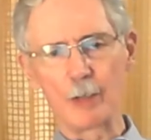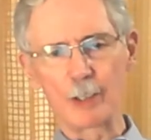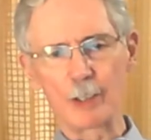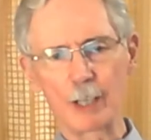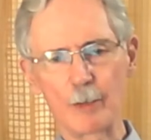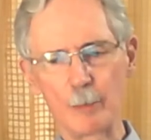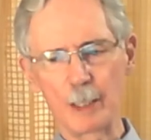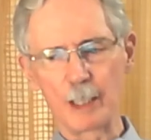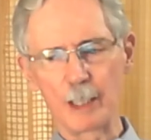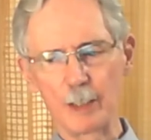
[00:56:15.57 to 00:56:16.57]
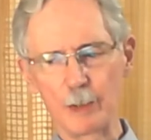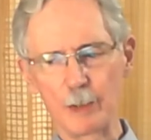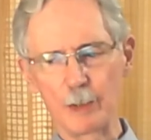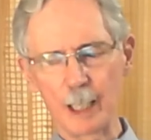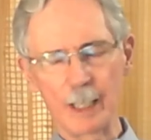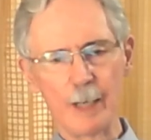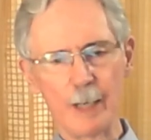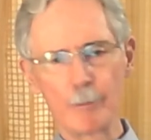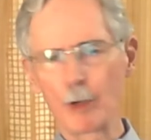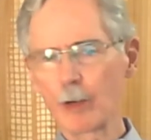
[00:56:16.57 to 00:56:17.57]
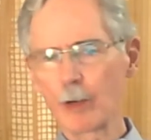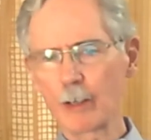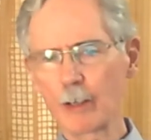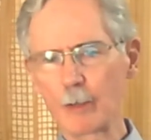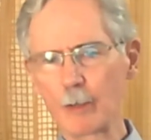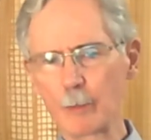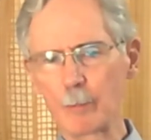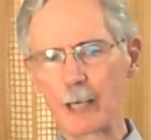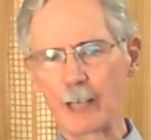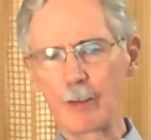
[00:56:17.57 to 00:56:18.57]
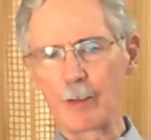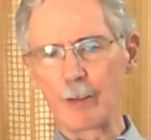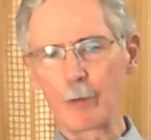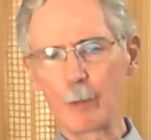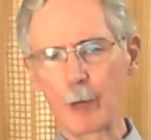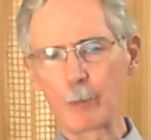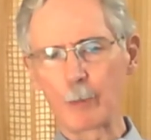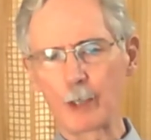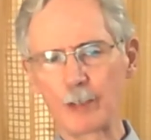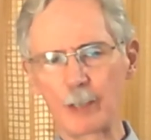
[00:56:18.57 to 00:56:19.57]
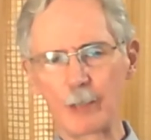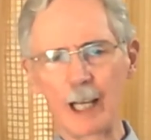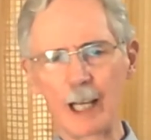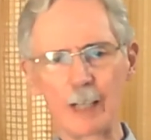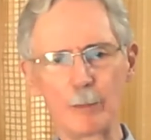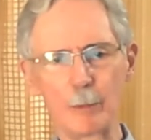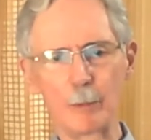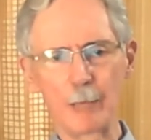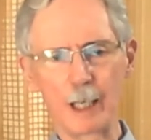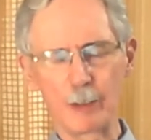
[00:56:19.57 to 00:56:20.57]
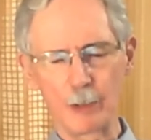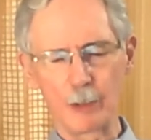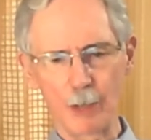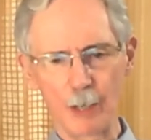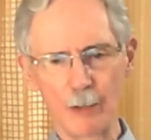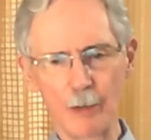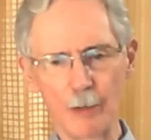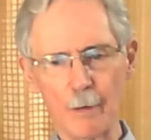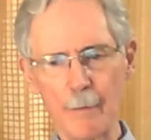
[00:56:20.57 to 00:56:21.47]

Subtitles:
government in New Delhi, no longer in Mumbai. The three properties that we had in Mumbai are no longer